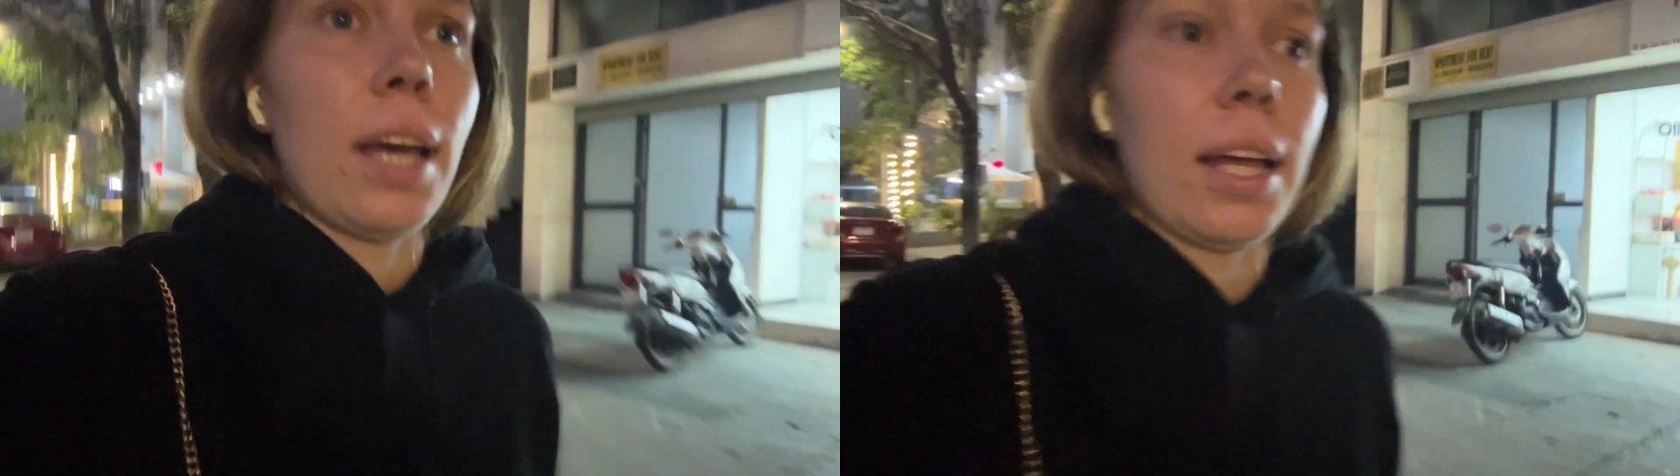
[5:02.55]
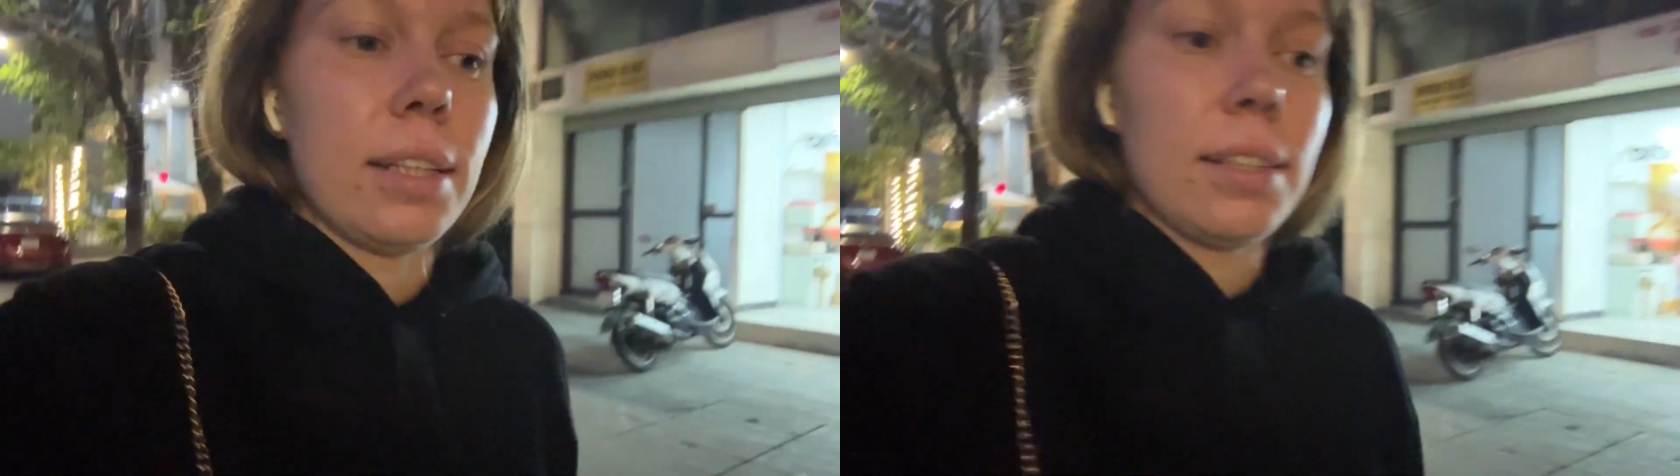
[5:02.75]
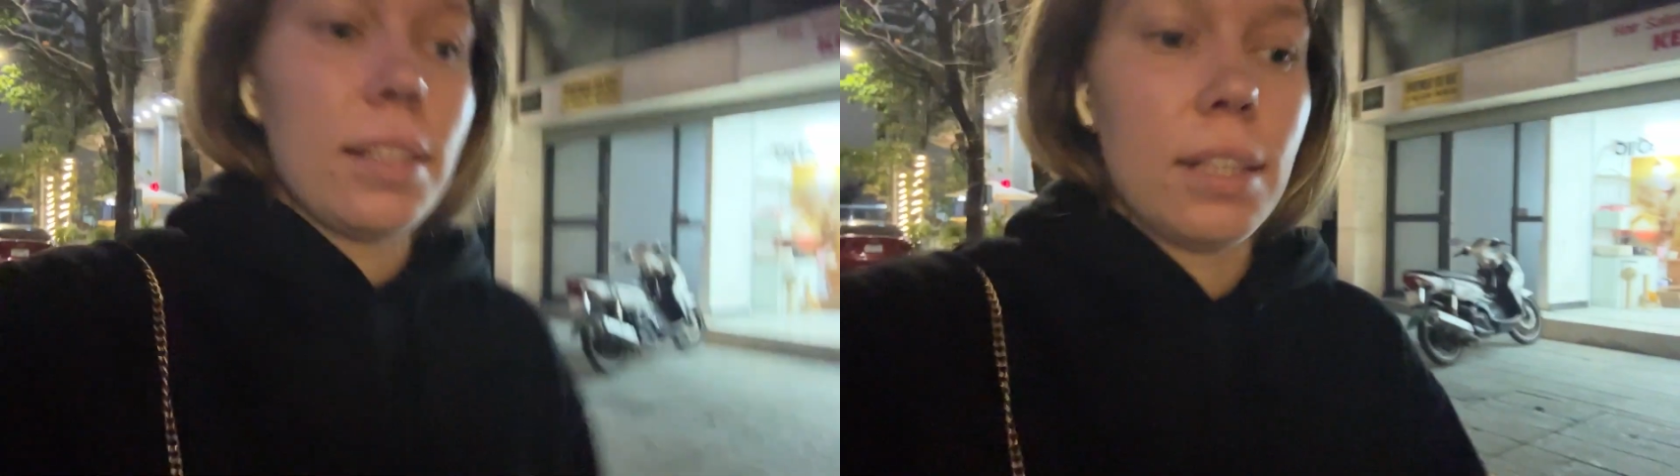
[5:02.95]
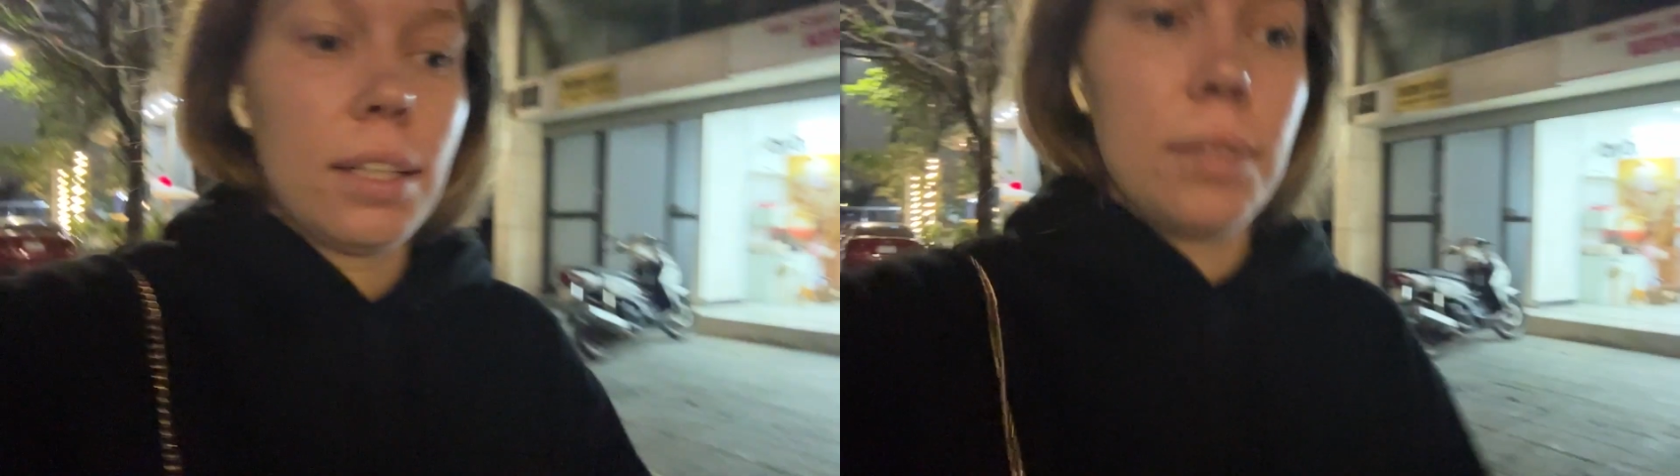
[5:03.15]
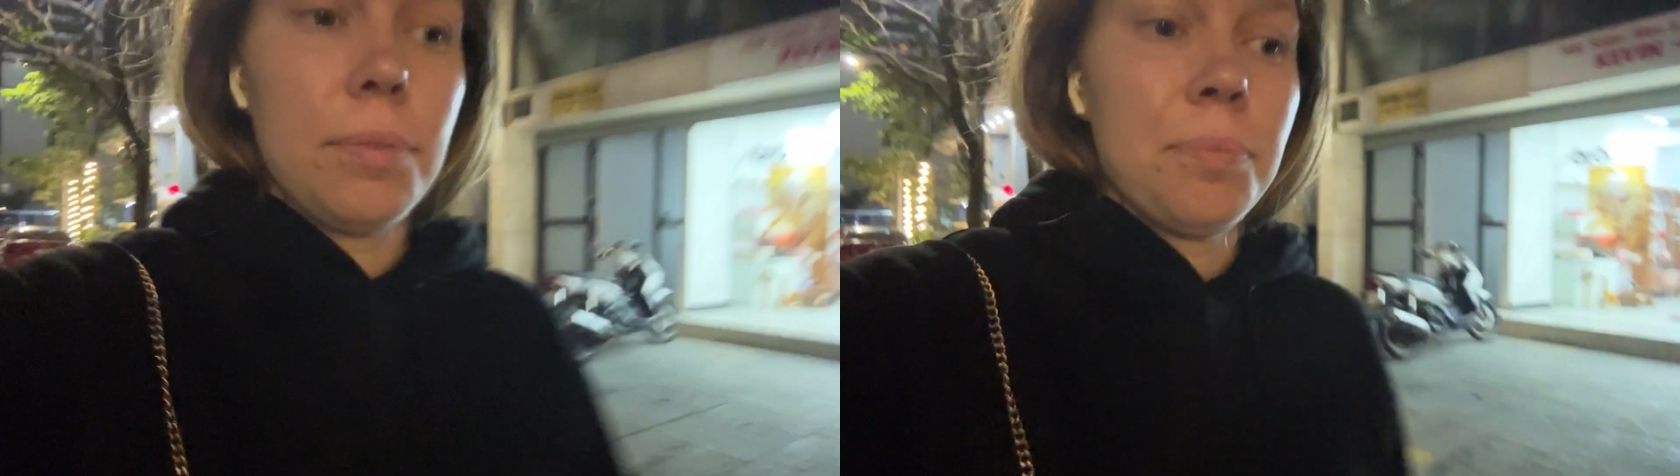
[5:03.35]
And uh,
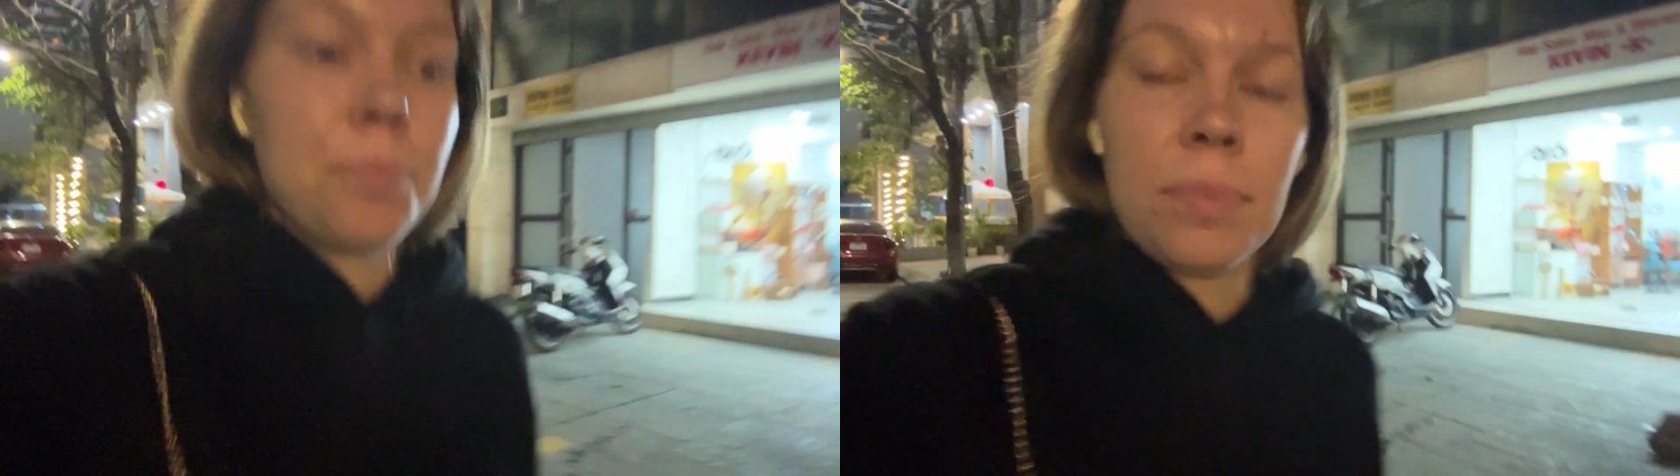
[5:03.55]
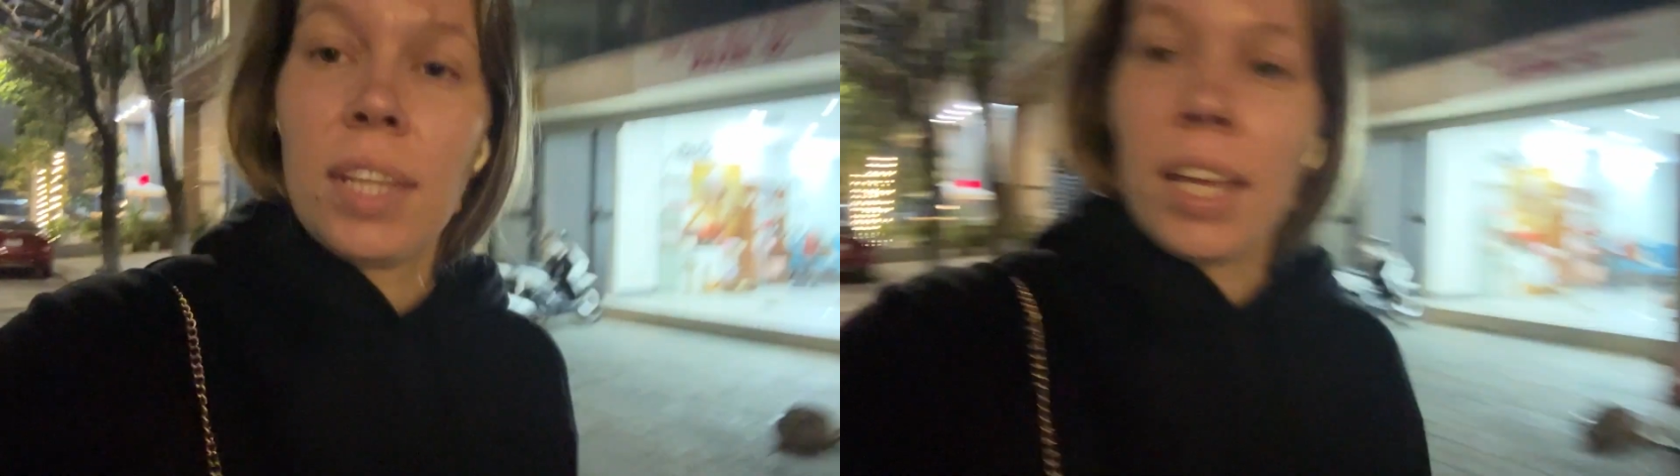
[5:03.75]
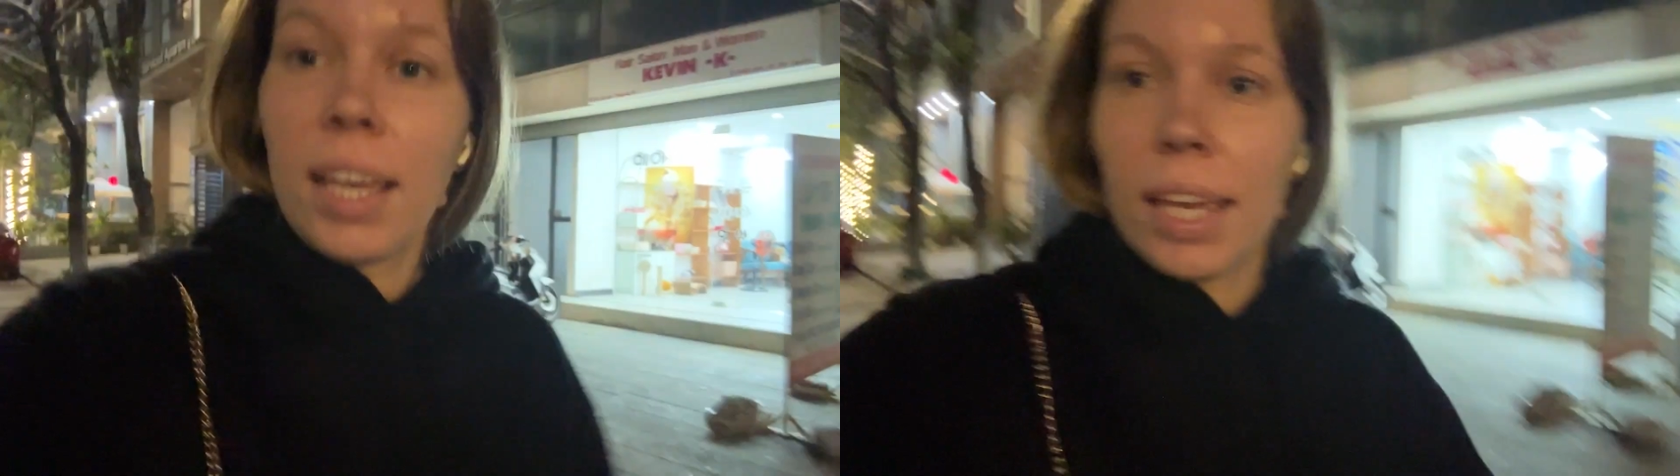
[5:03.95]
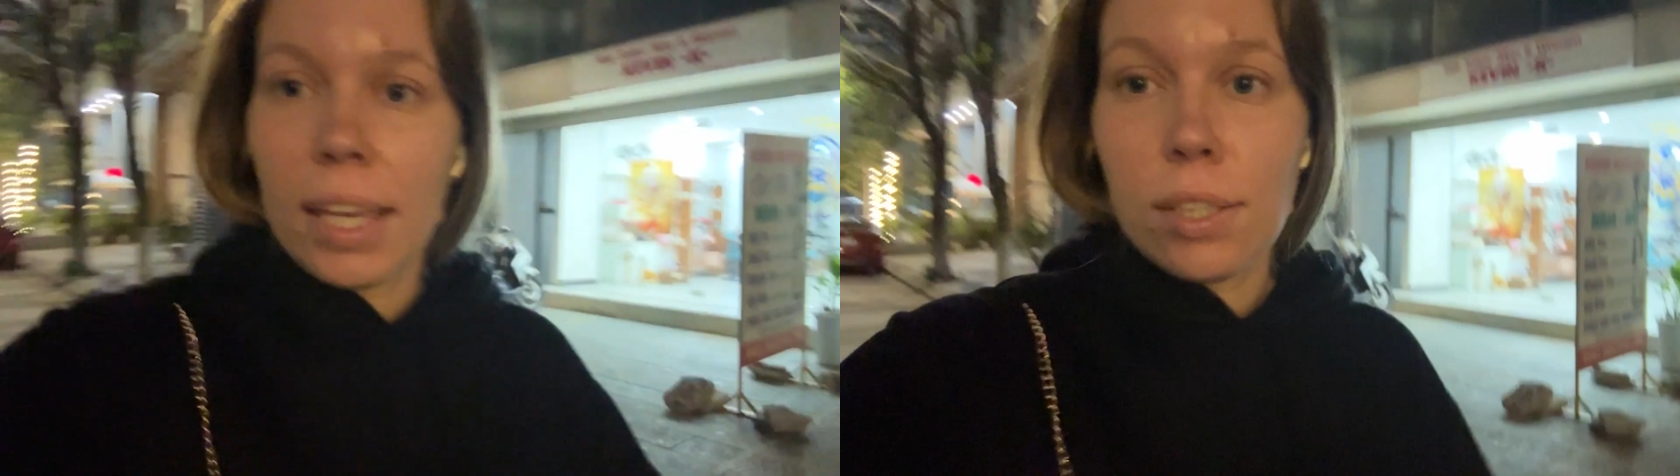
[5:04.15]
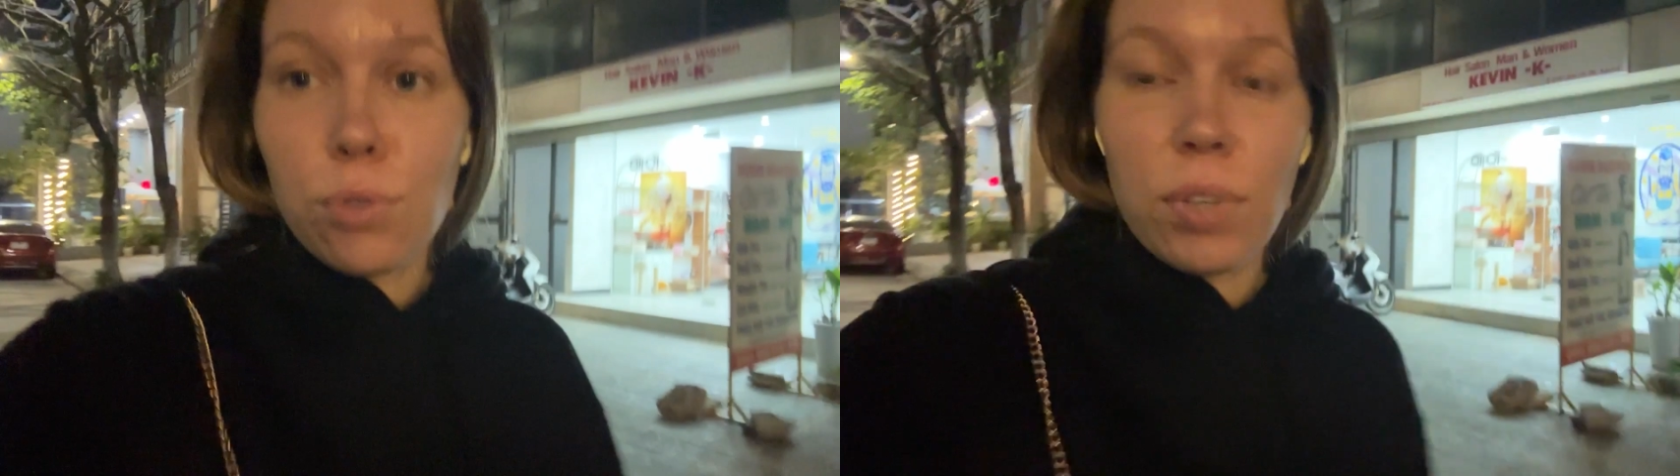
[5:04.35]
it's